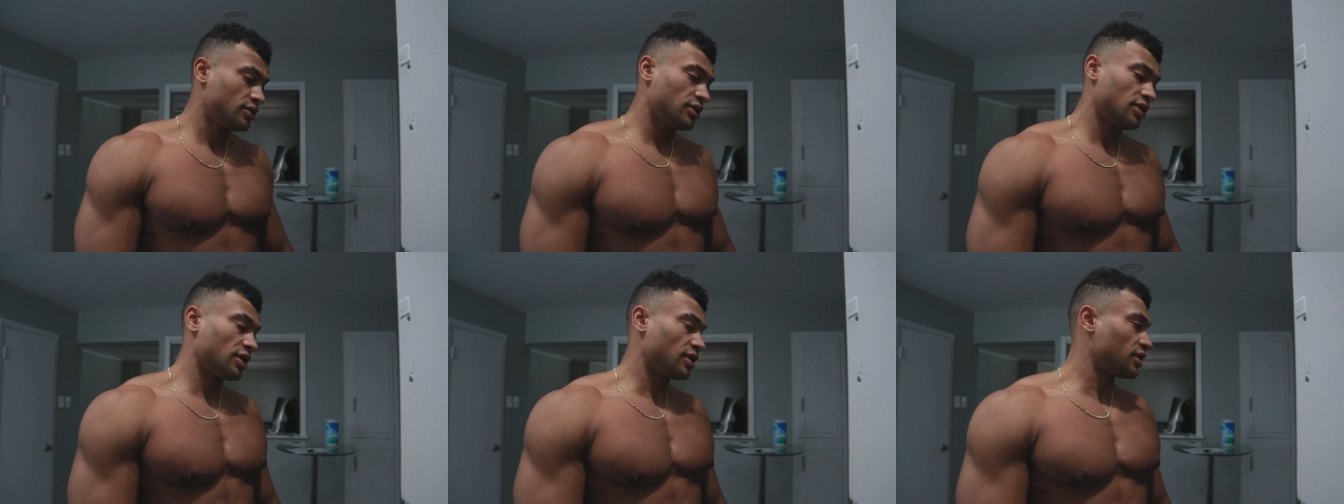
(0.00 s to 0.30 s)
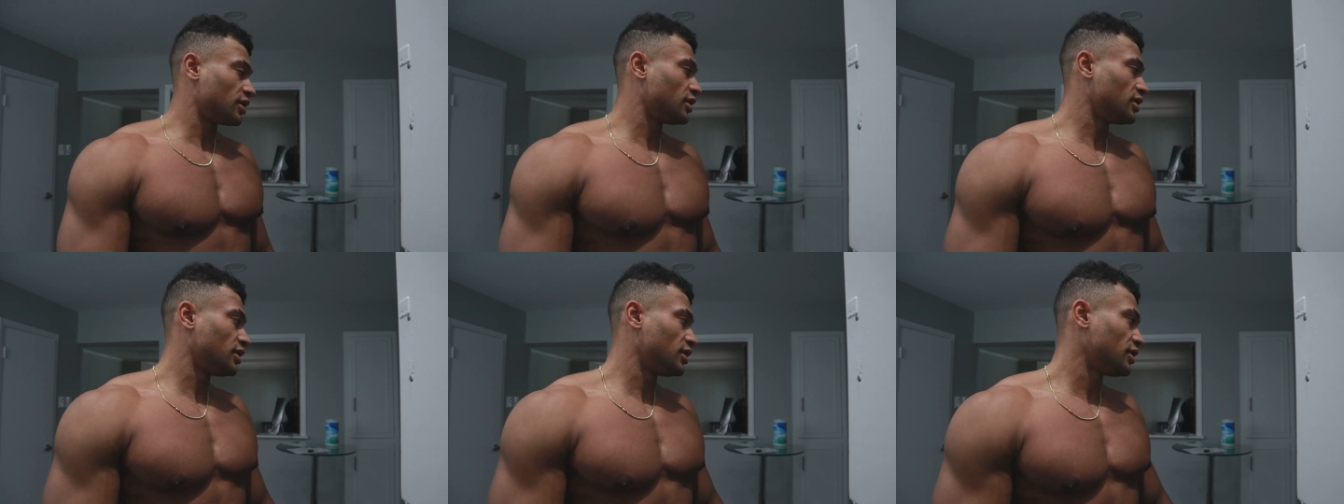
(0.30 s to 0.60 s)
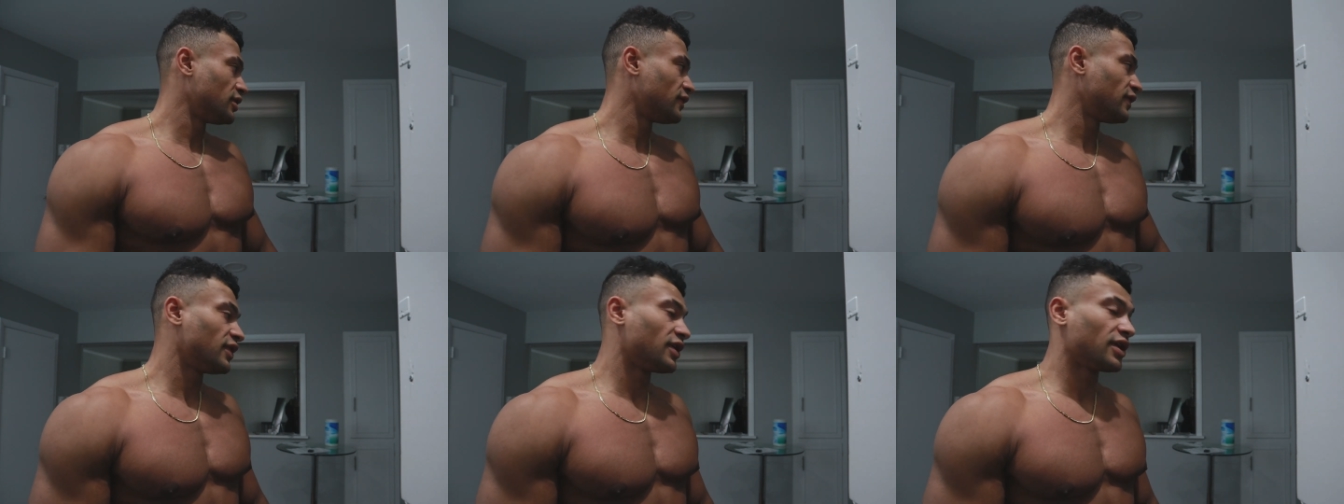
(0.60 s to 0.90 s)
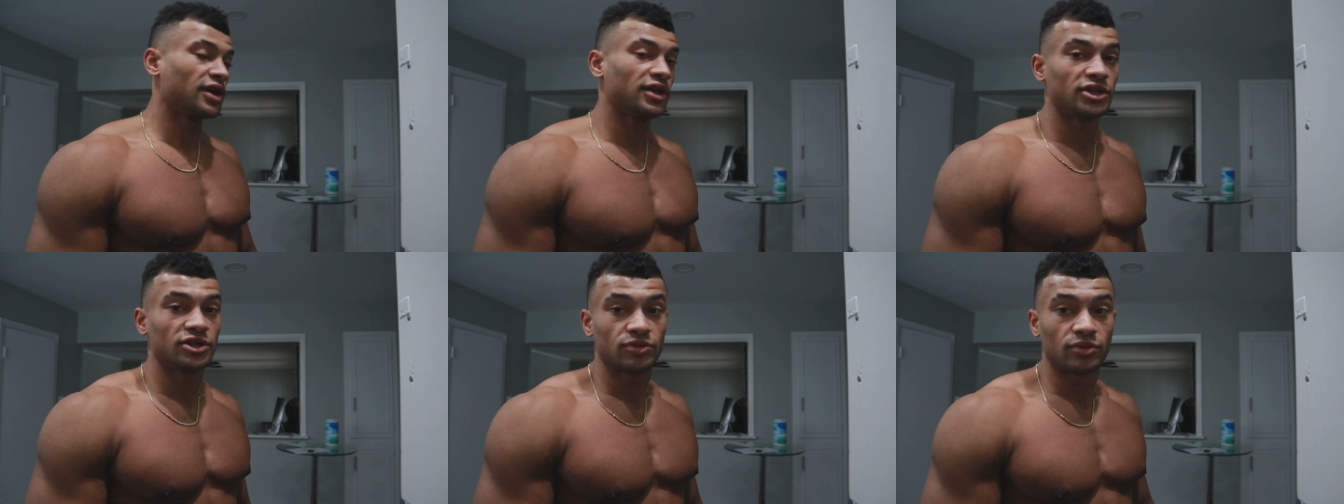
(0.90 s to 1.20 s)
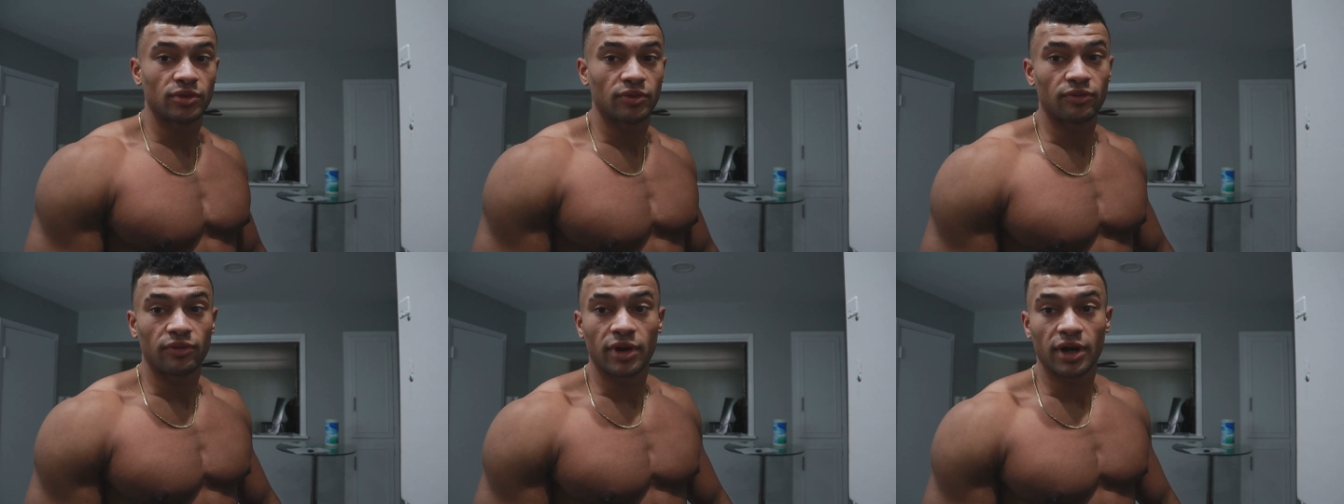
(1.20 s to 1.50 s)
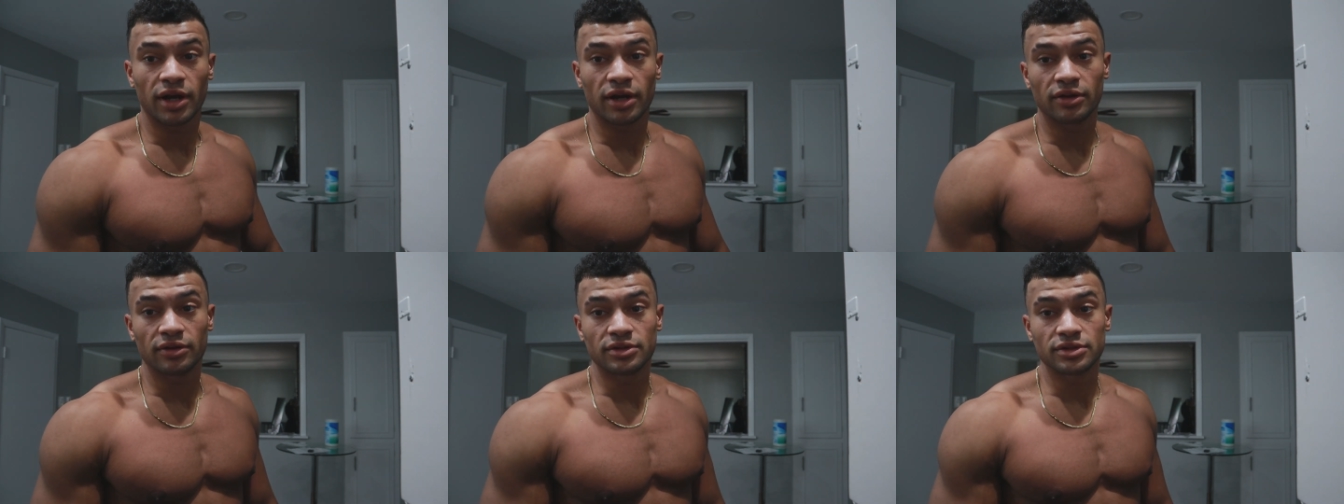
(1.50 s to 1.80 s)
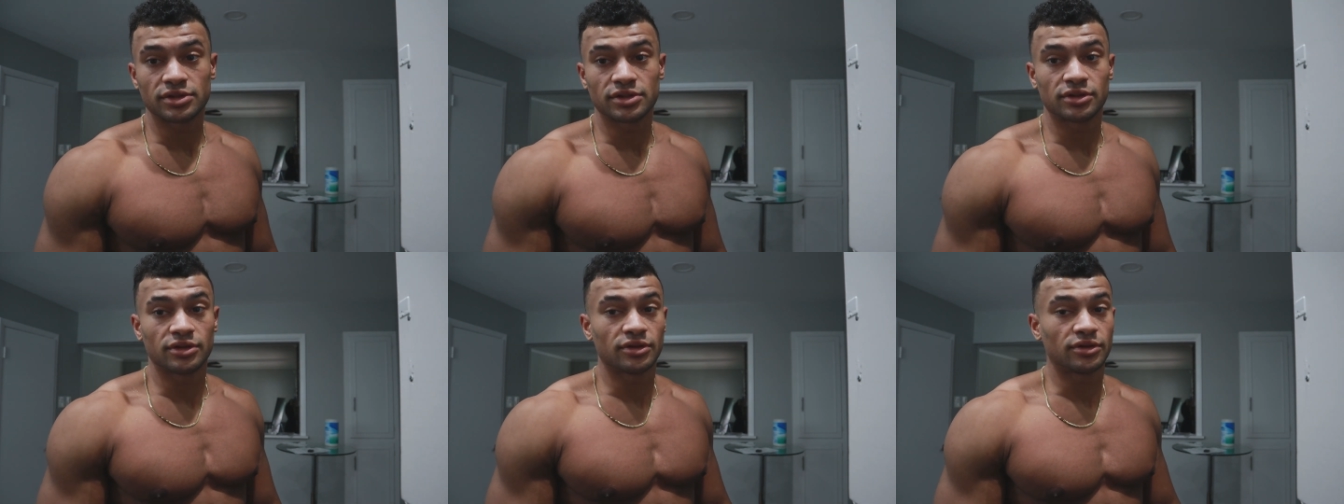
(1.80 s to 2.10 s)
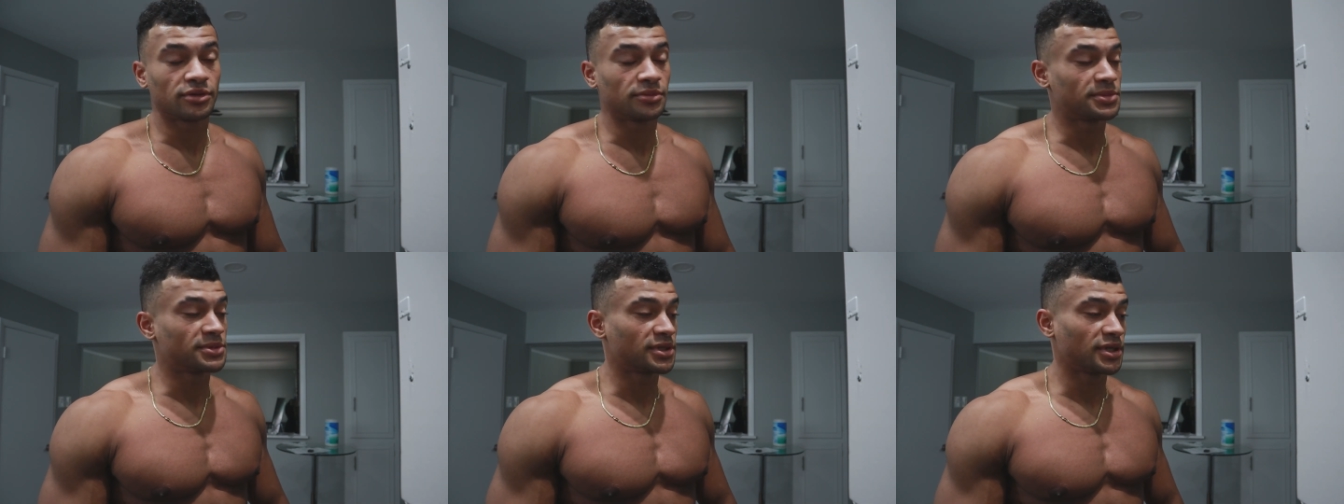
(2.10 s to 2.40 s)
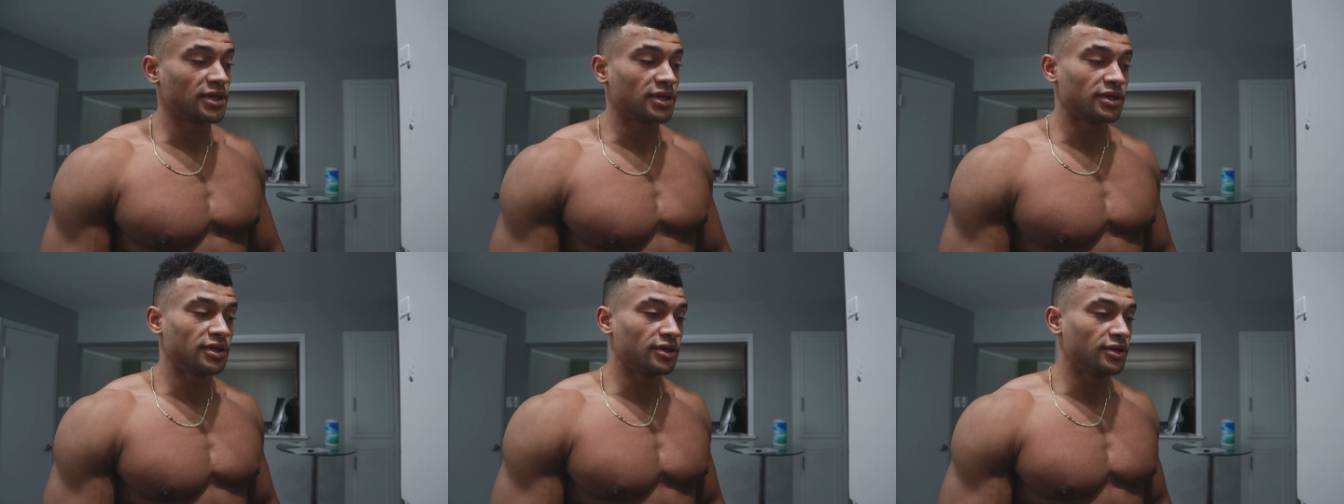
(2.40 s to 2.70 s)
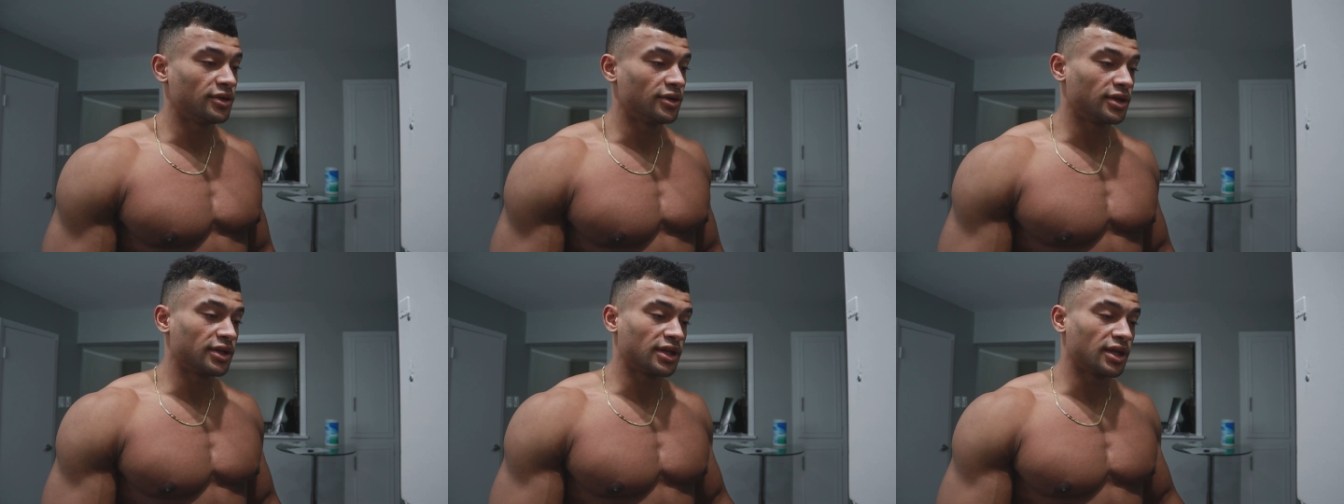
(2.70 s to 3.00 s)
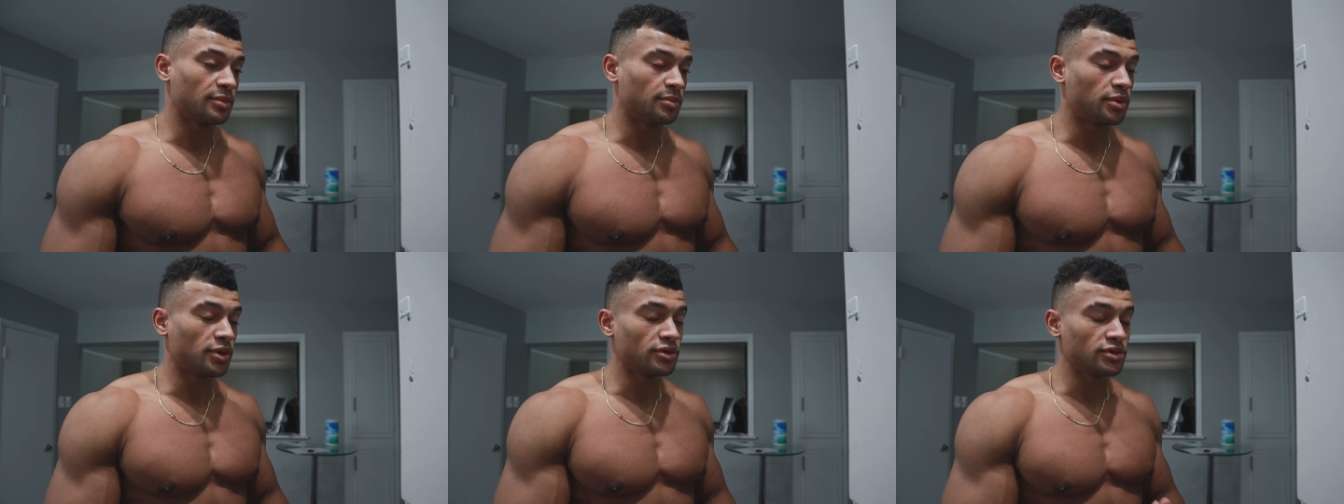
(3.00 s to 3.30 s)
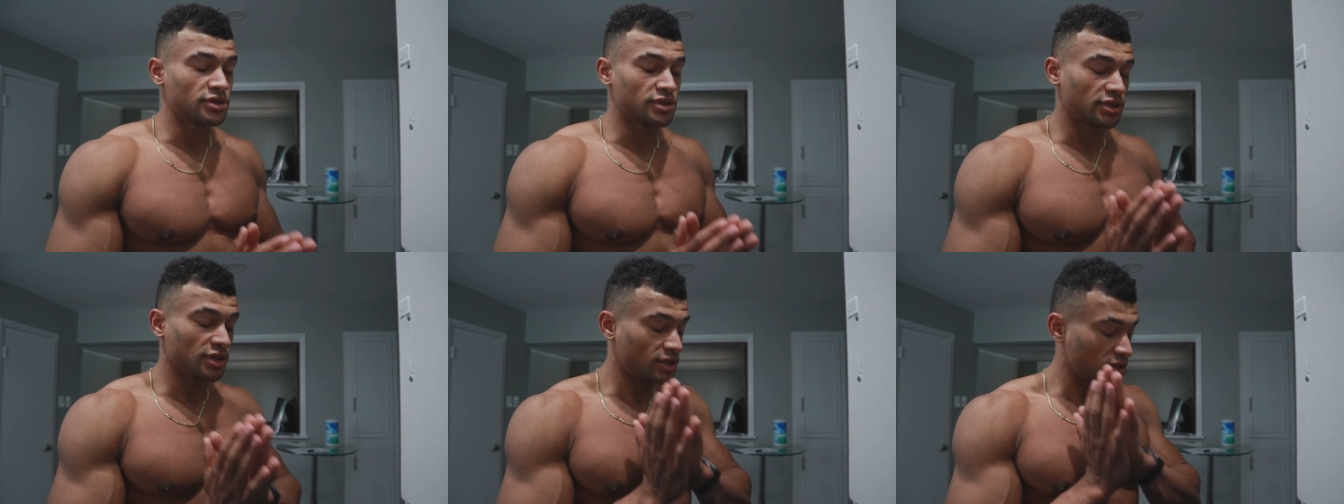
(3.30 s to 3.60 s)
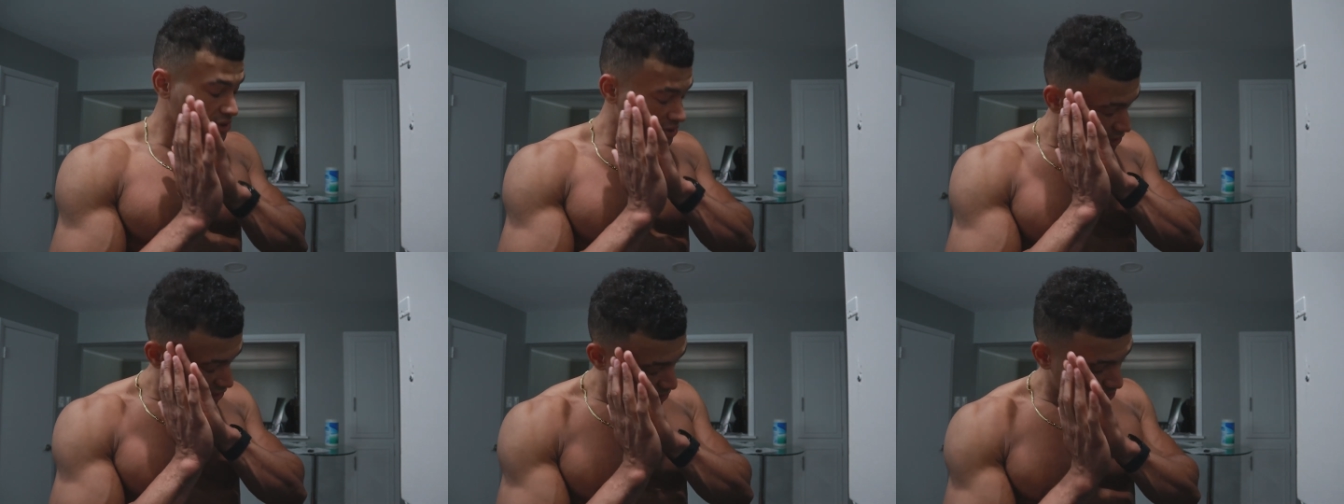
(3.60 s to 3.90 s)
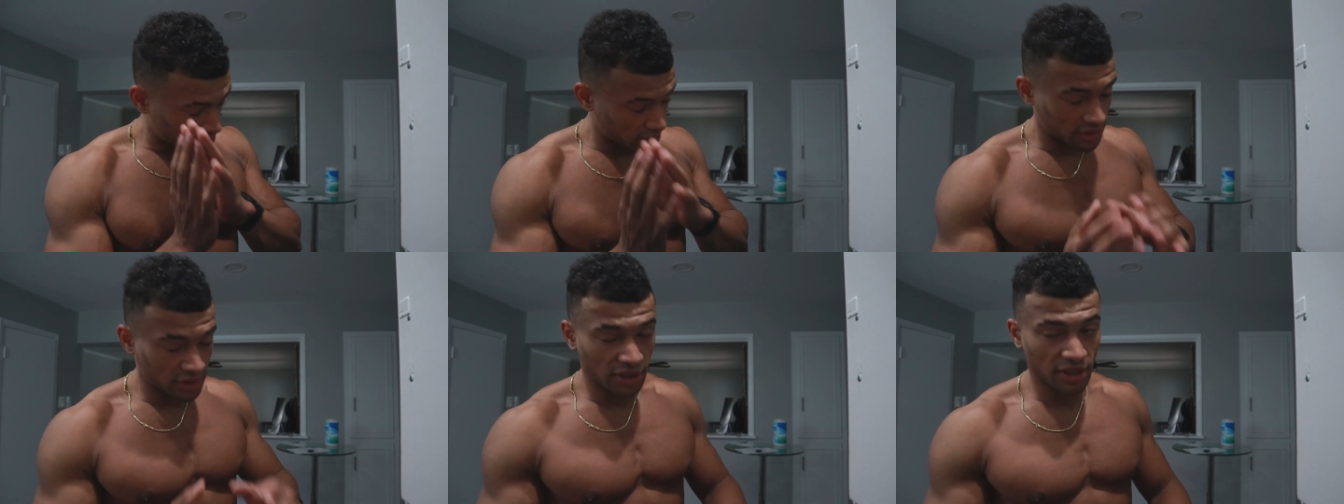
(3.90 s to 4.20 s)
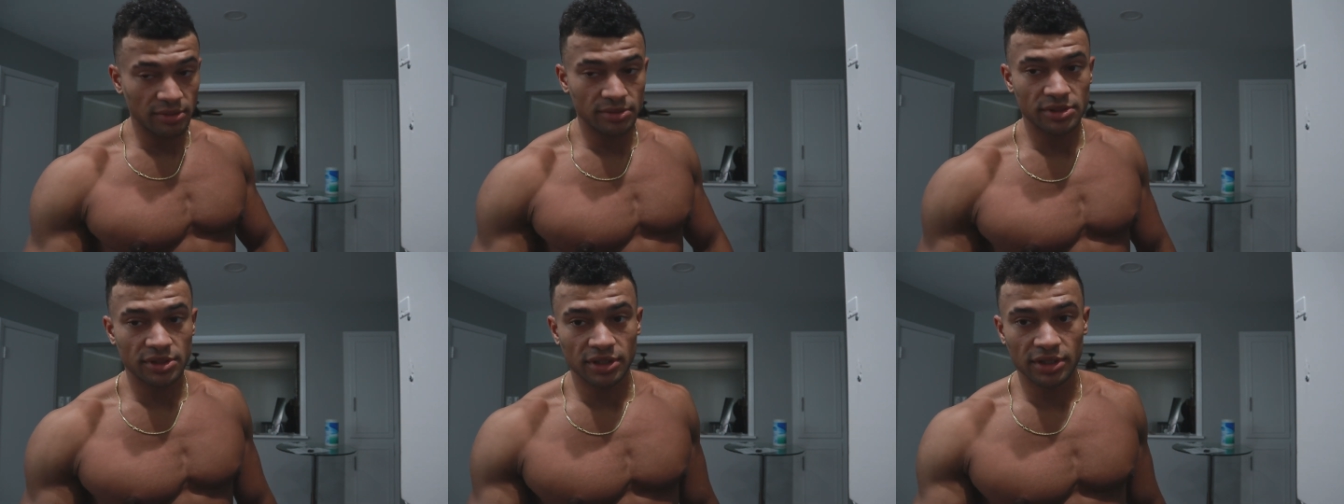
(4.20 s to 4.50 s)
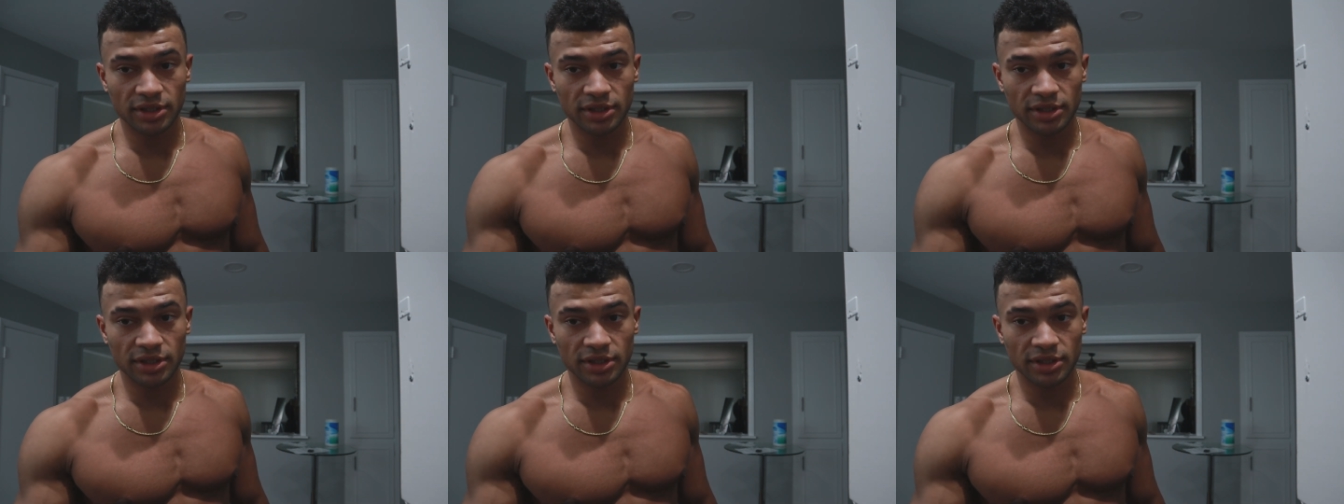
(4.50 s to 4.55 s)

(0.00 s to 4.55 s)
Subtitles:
Like, I feel like I just went rounds, you know what I'm saying? You know, like that post-nut slumber type